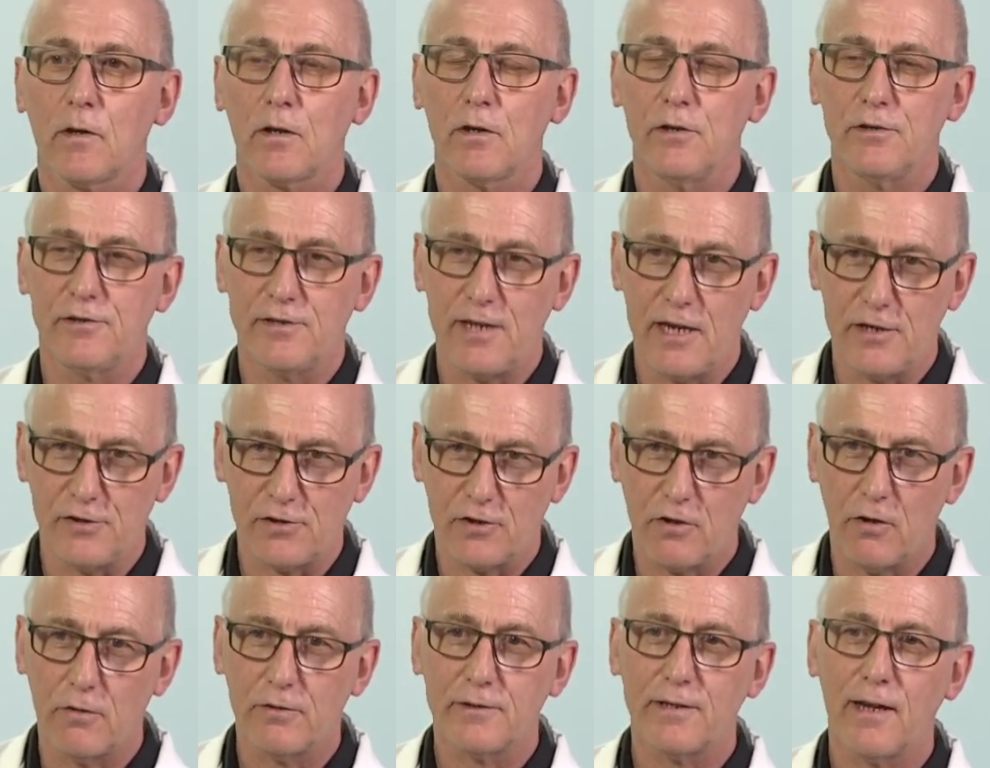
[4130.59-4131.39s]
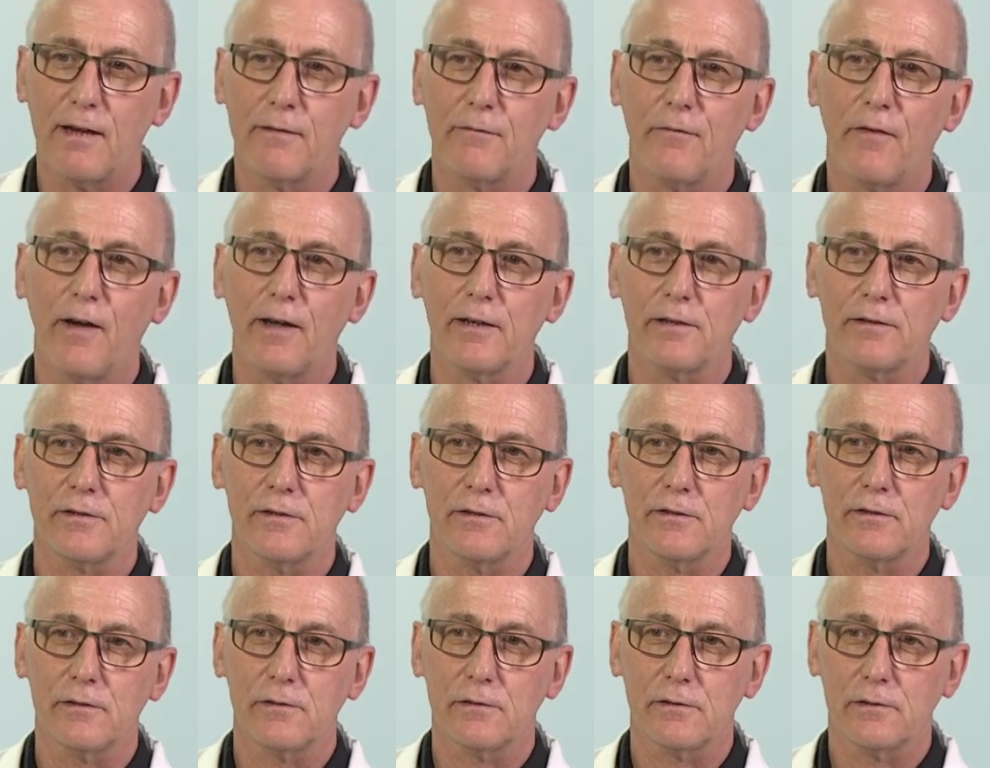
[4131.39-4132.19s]
Contains contact
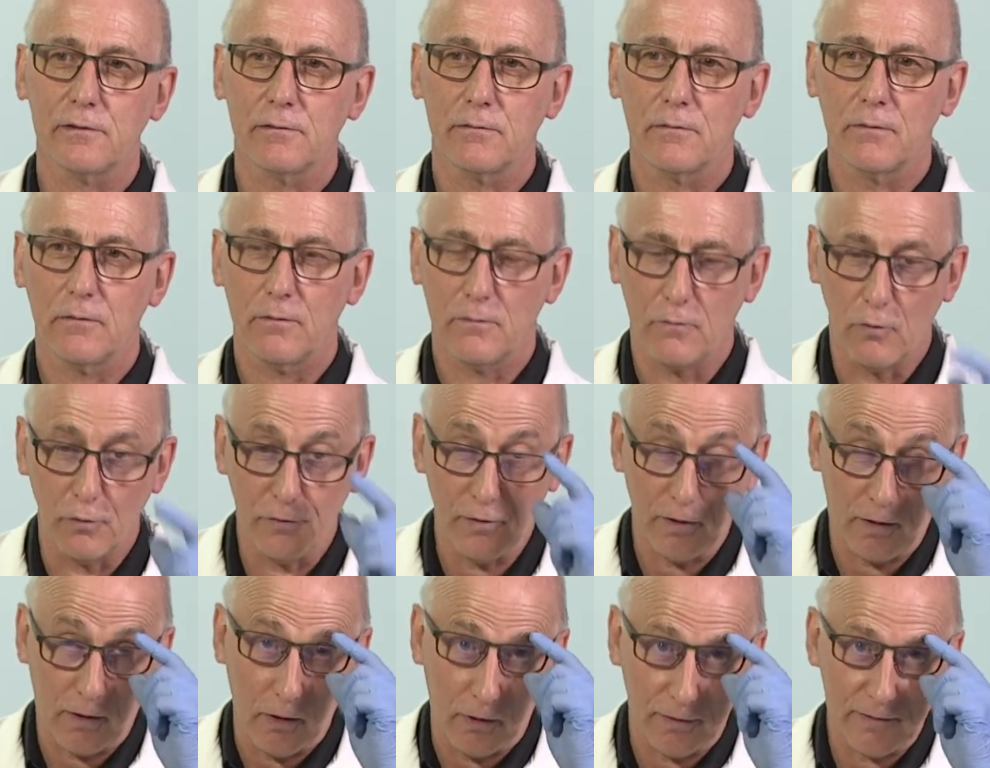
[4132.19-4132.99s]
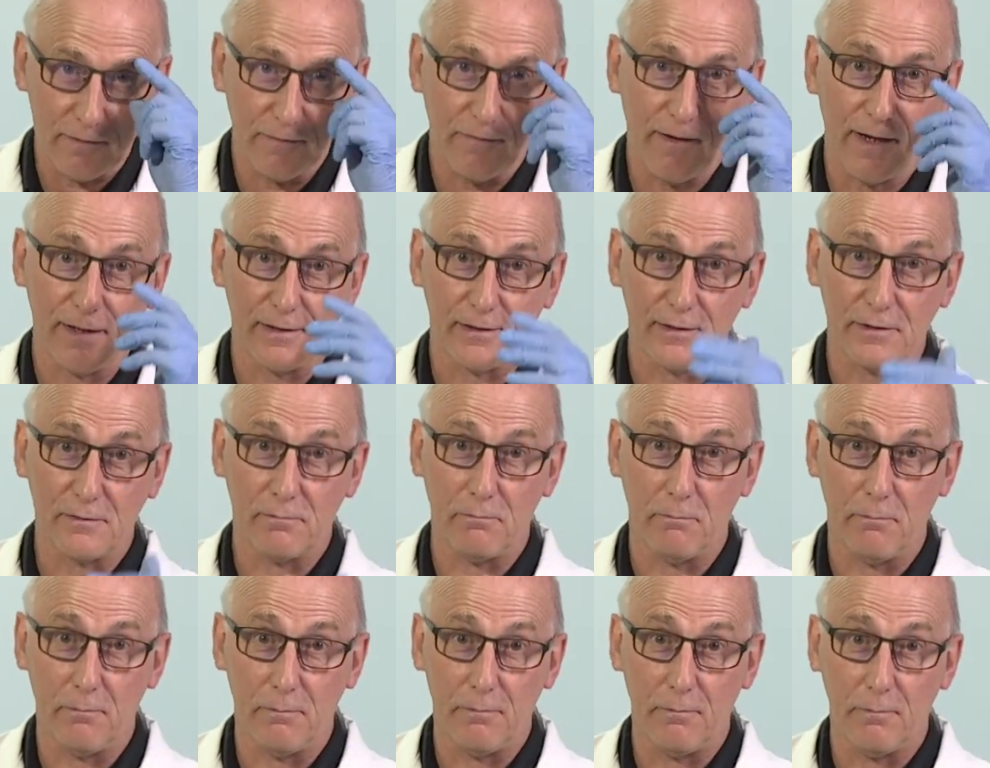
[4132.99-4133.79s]
factors, other clotting
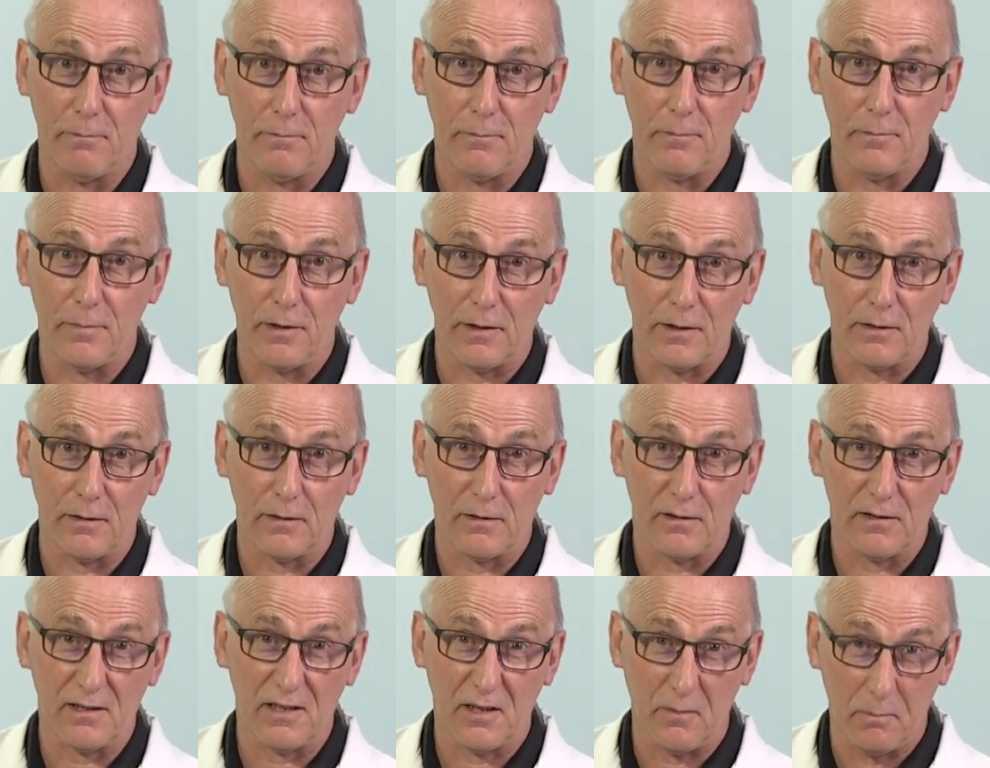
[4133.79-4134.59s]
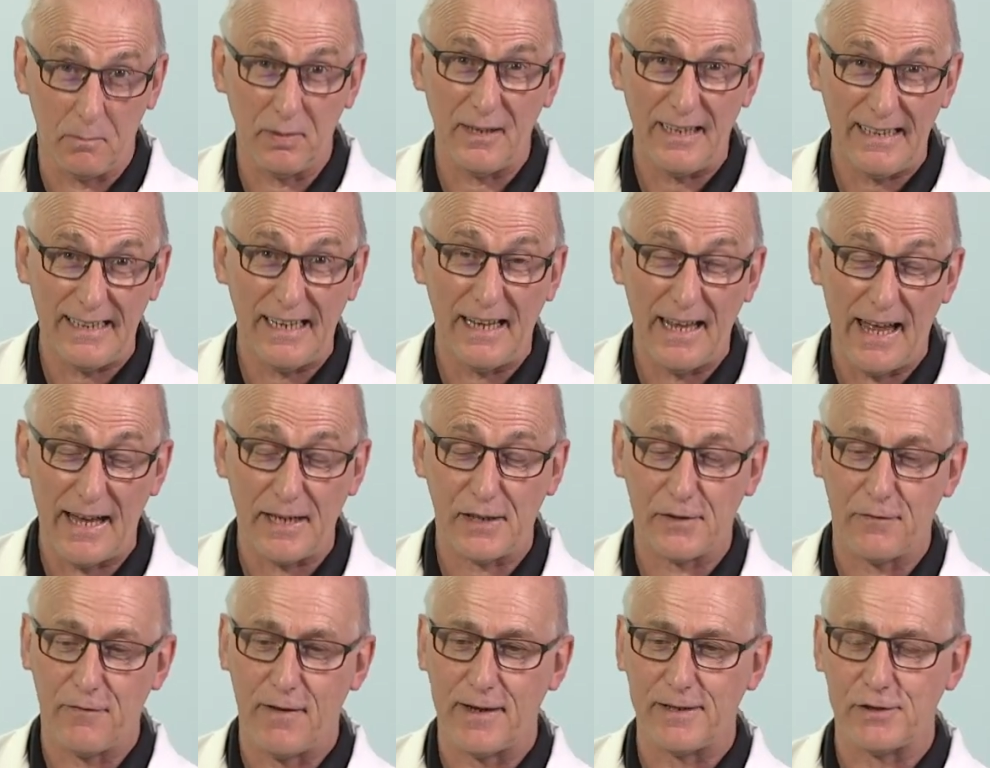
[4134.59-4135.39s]
factors, but completely
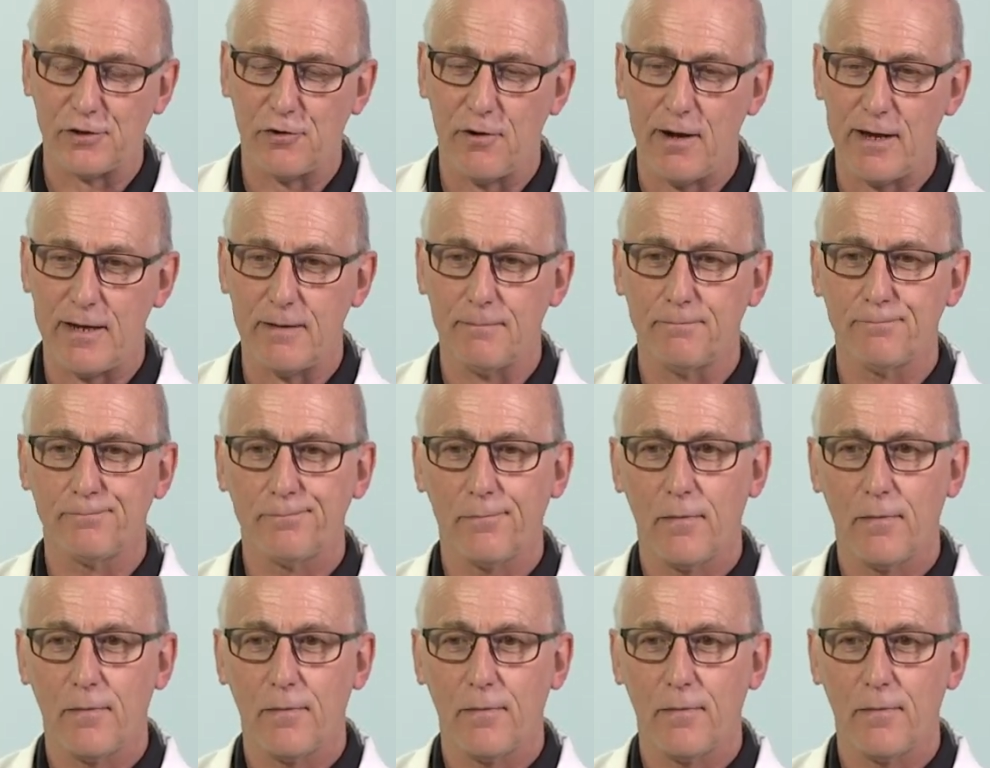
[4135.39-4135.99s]
lacks factor VIII.